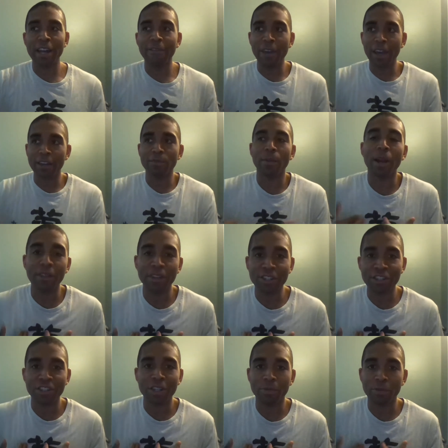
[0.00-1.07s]
and affects my
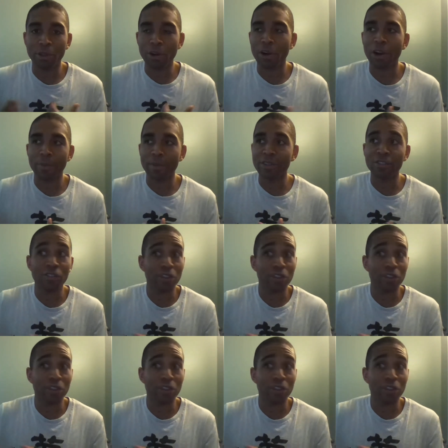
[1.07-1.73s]
relationship with her and my sister